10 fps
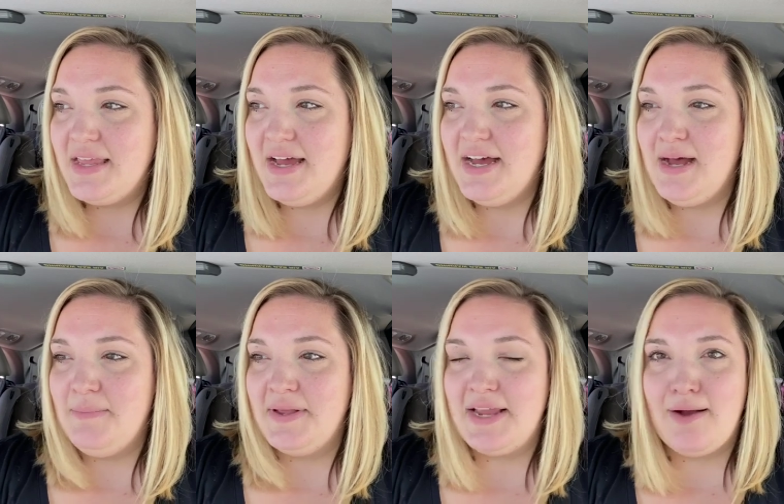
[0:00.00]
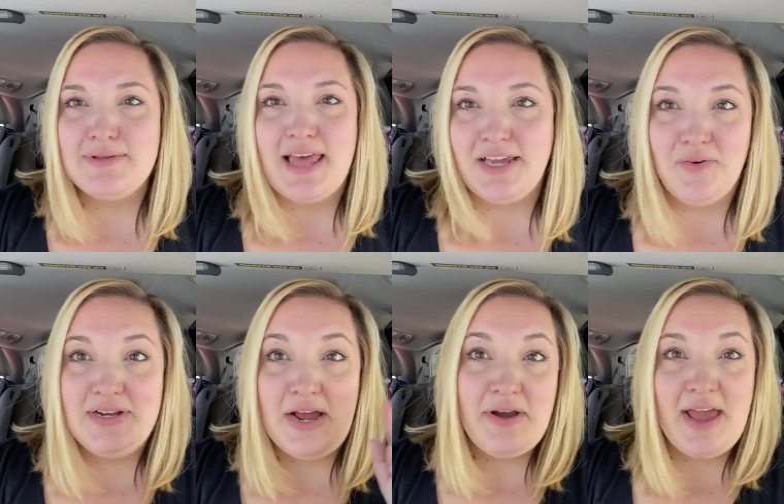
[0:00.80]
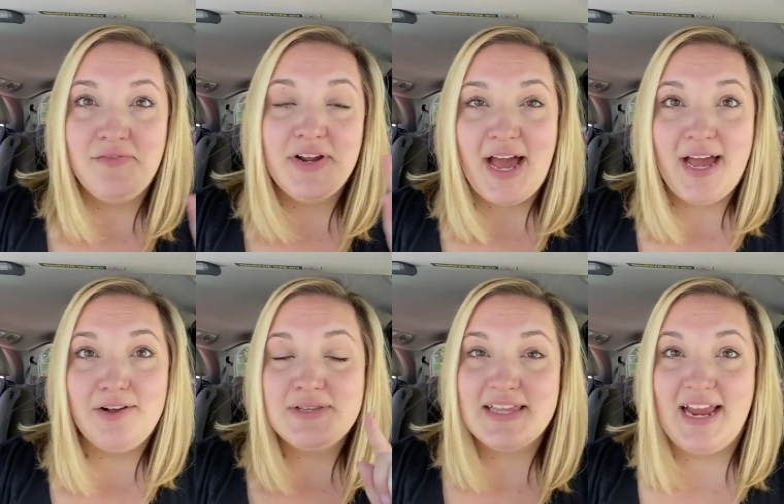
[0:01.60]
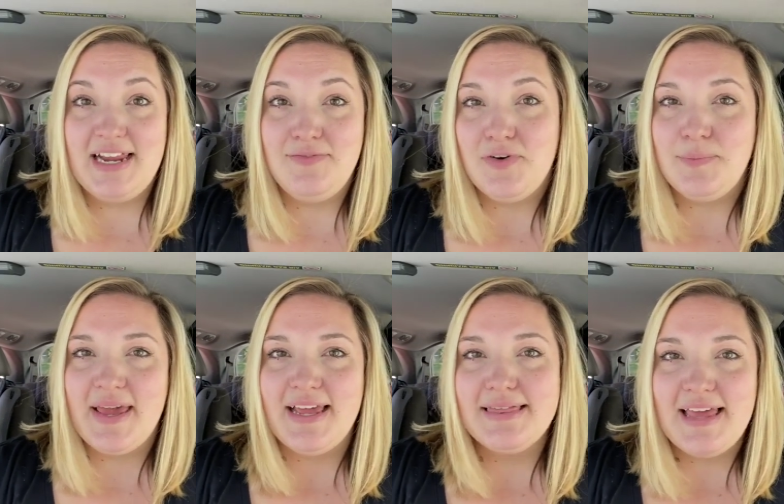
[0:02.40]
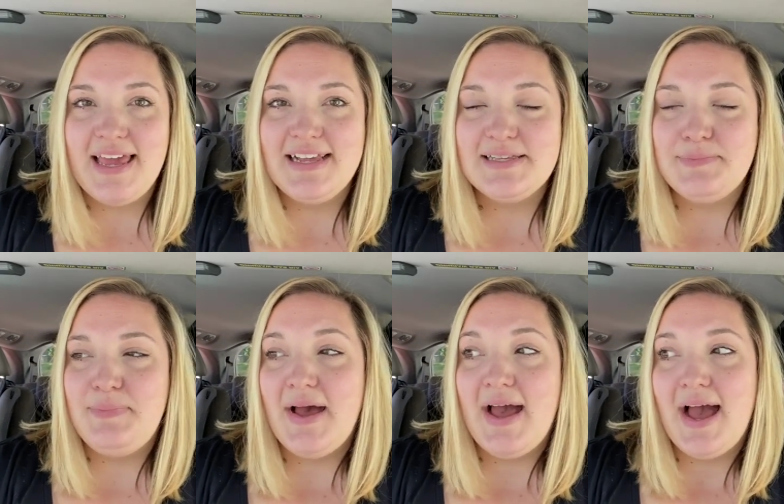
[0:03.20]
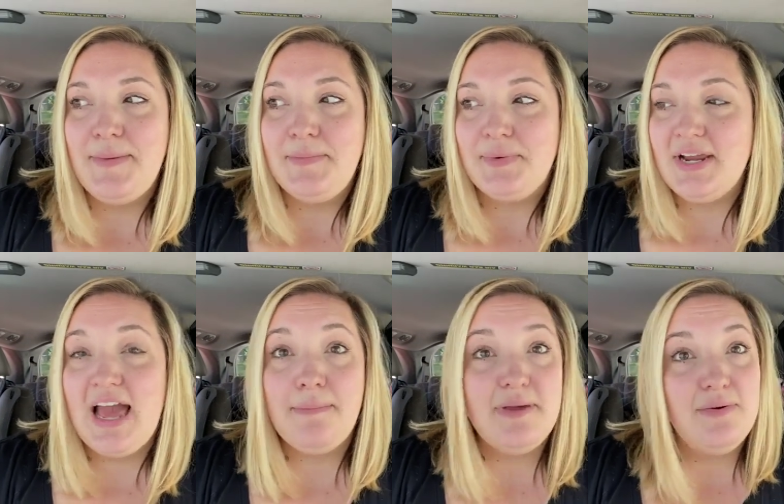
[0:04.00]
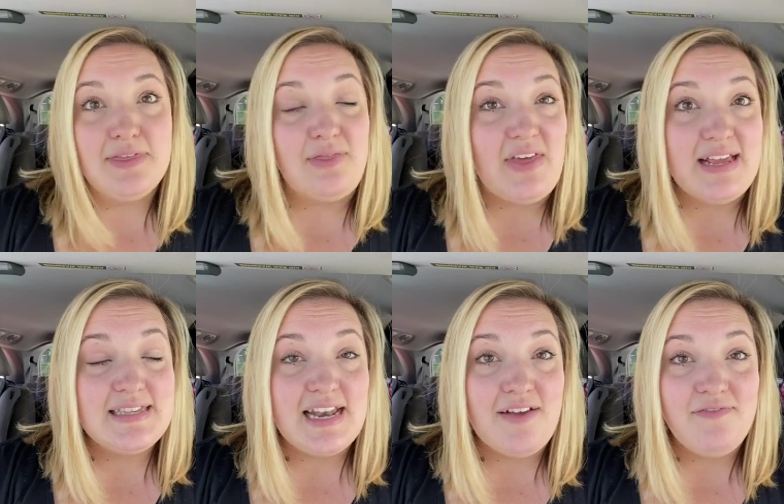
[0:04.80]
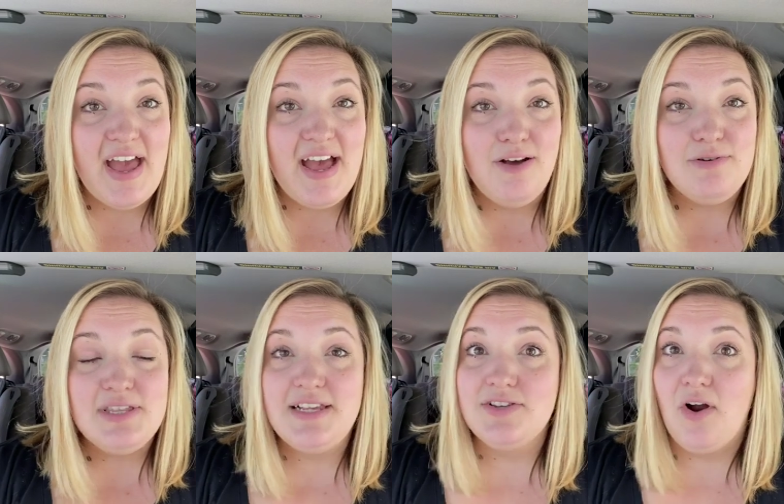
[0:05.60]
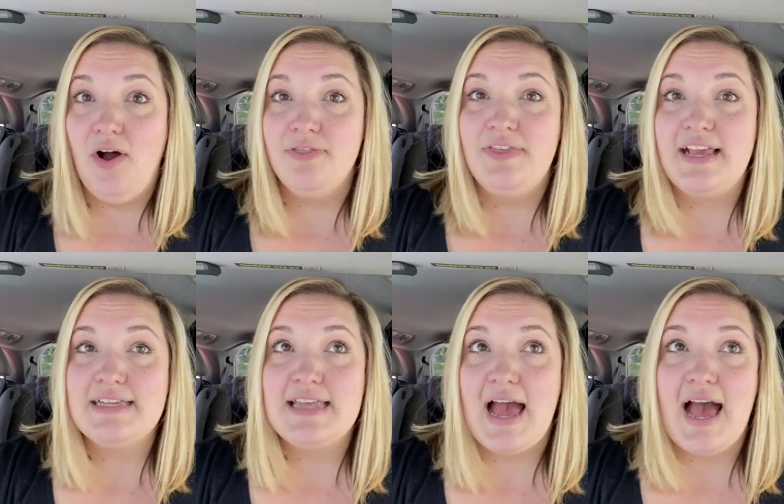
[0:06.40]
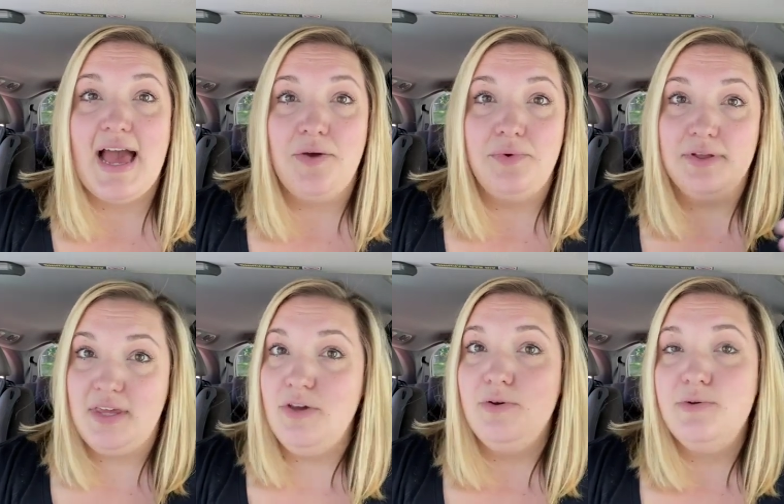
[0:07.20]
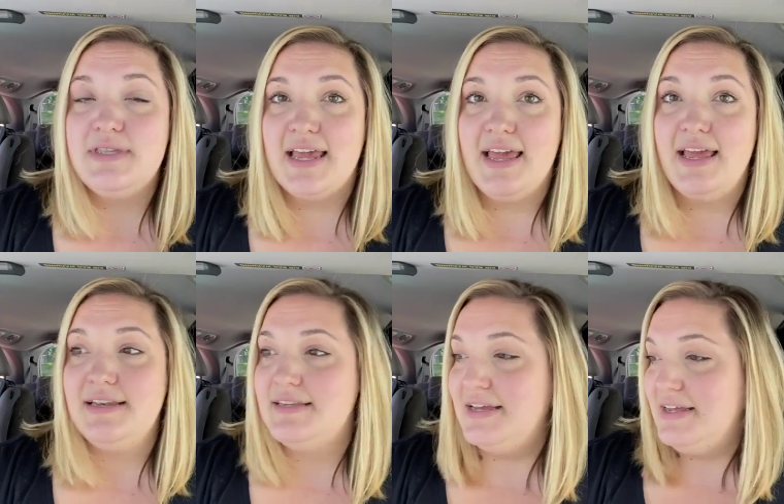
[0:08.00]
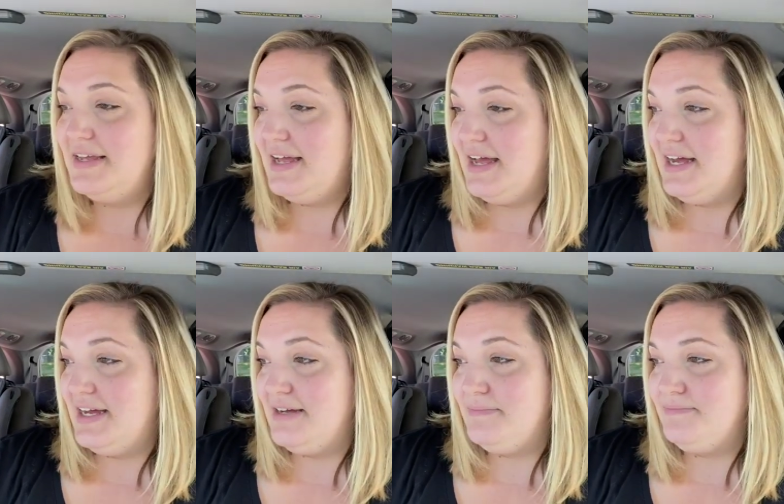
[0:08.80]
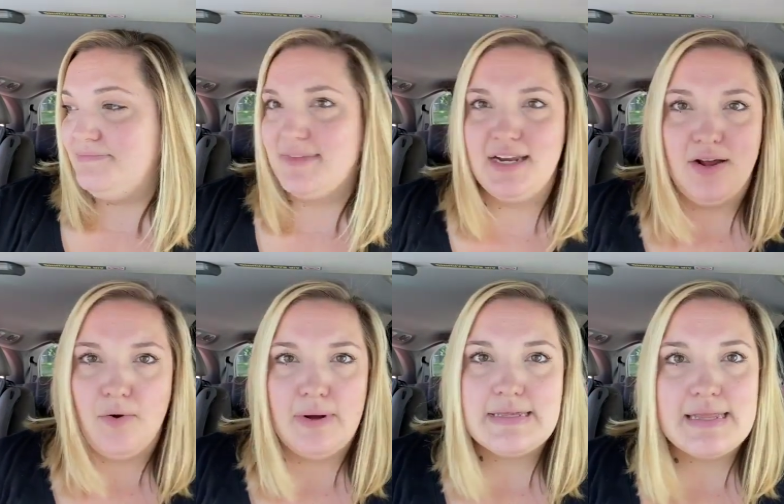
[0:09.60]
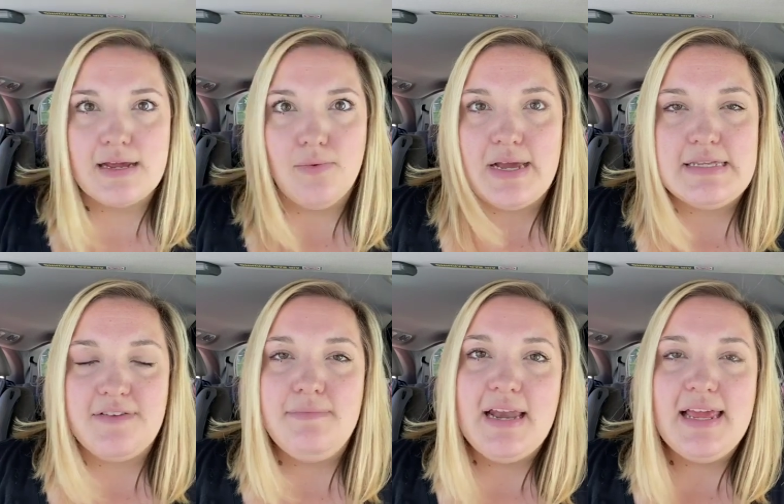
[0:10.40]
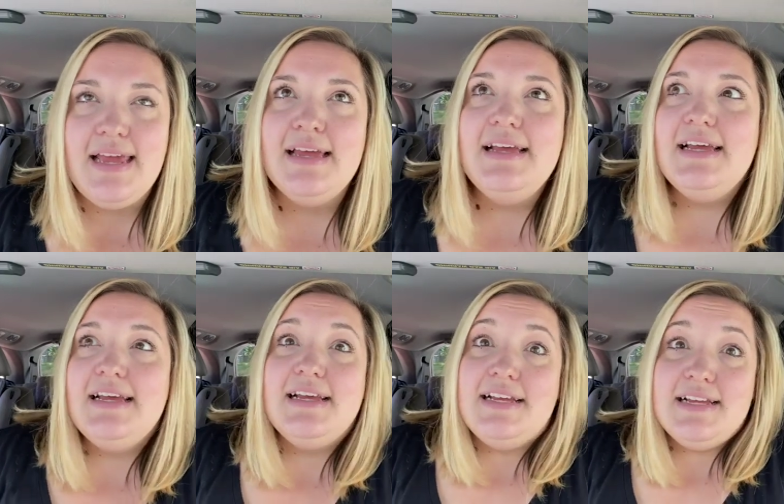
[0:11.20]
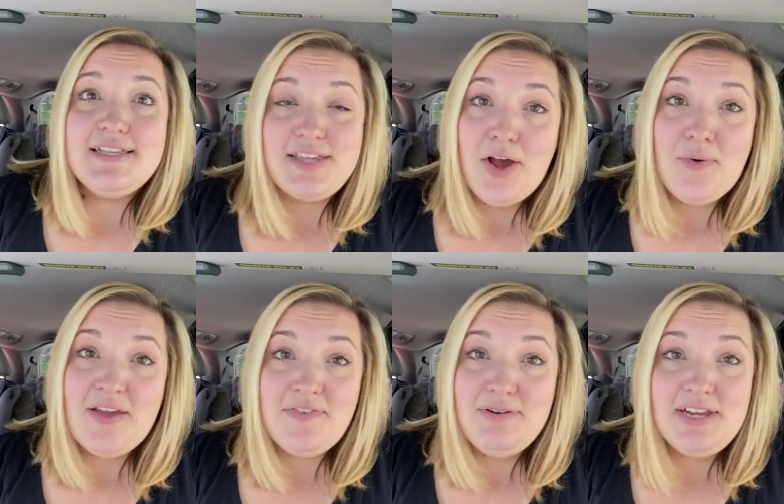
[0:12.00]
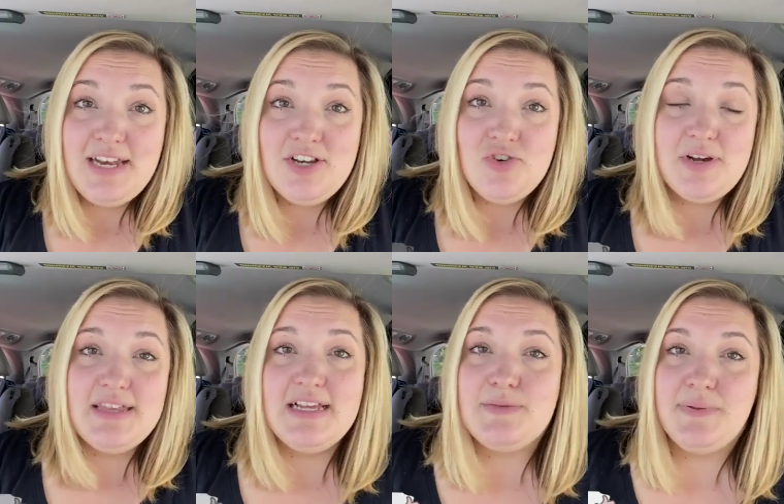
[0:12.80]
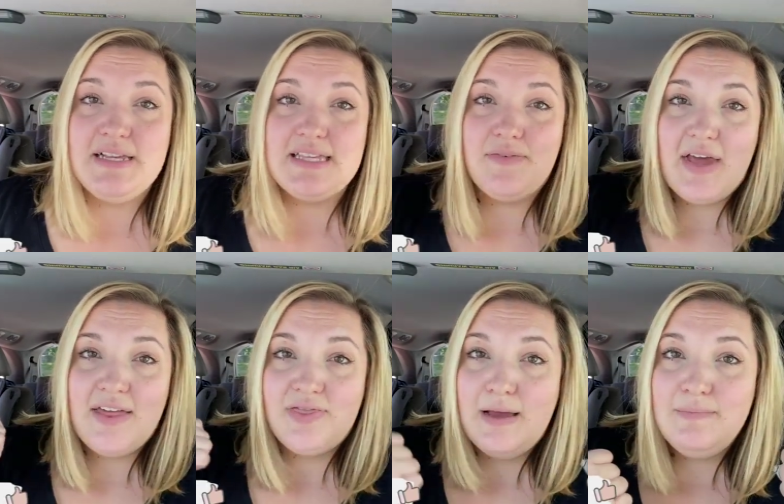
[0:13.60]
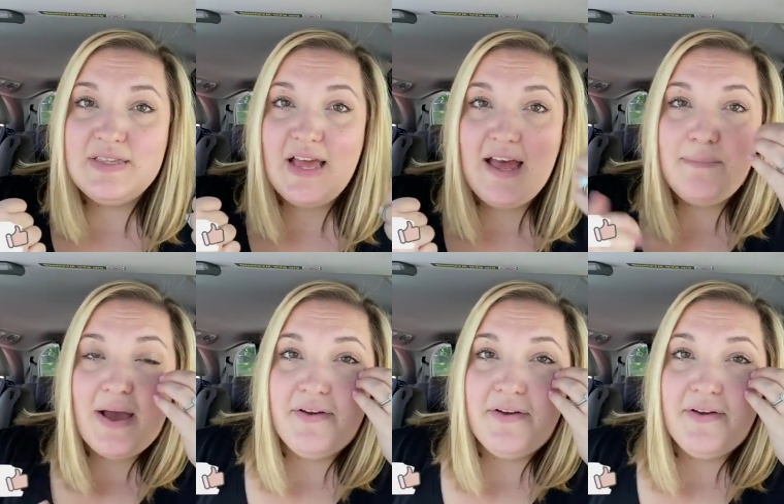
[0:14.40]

Um, I was like going down every aisle scanning for pink things, but I'm pretty happy with the things that I found. These are all things that I will use and, um, you know, it wasn't like a waste of money. So if you did enjoy this, please give it a thumbs up.